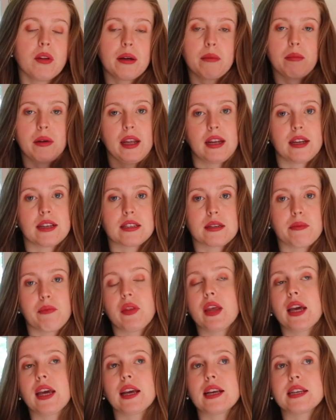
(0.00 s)
I'm getting some
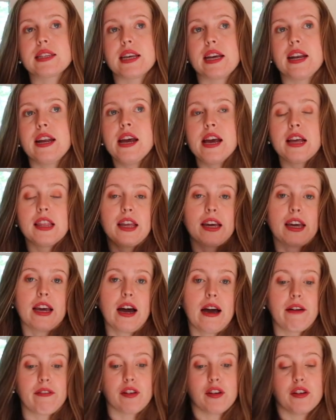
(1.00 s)
things, and
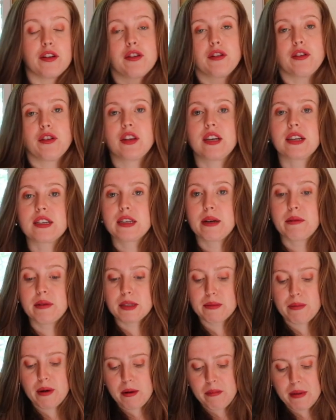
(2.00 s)
I've got new things that I'm
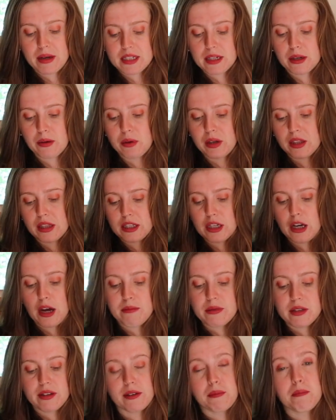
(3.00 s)
experimenting with in
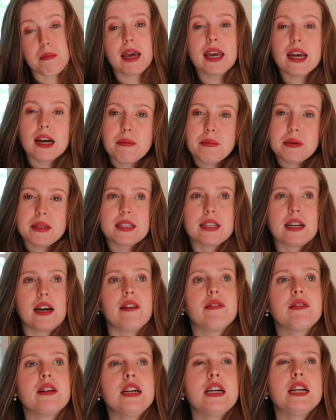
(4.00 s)
terms of makeup and
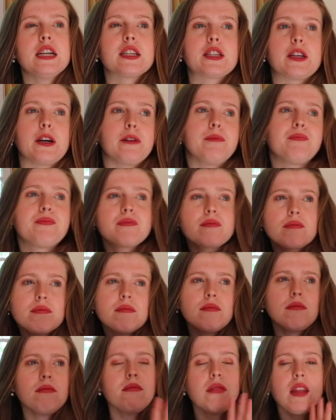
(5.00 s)
stuff. So
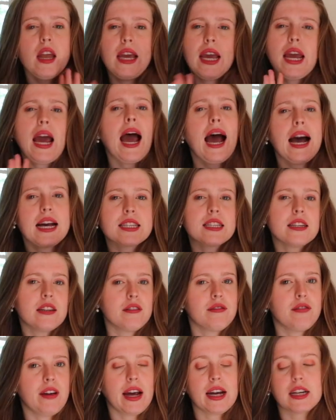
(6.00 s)
it has an
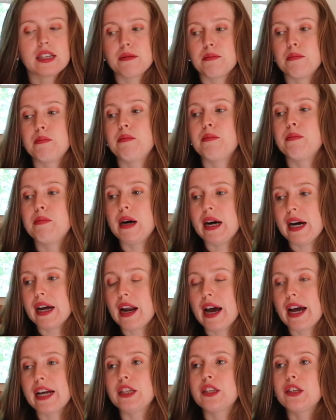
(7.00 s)
effect, but
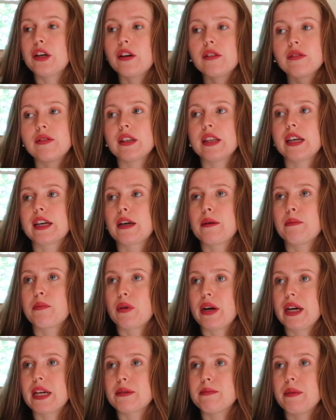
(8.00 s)
I don't feel like it
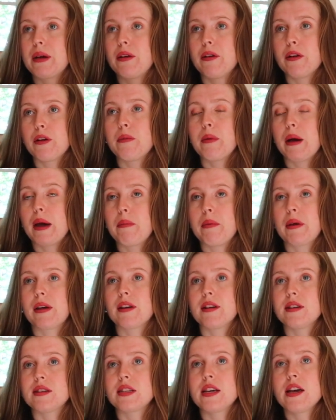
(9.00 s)
breaks my no-buy
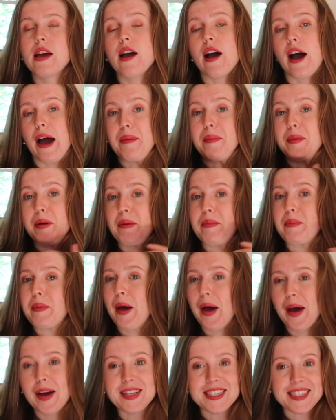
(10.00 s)
because I'm not
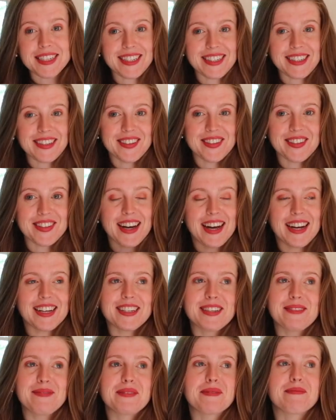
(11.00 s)
purchasing those
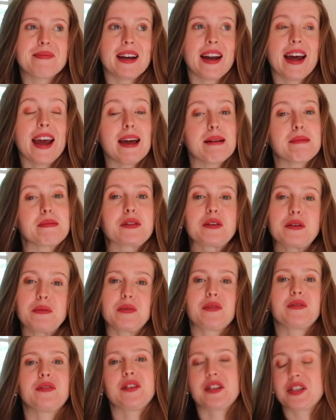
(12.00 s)
items, but I am
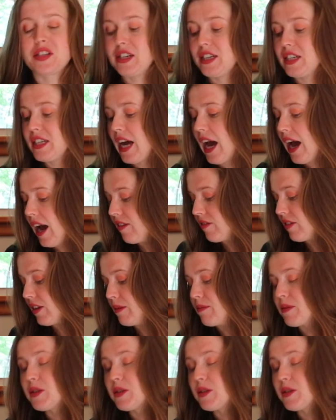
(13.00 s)
super fortunate to have them.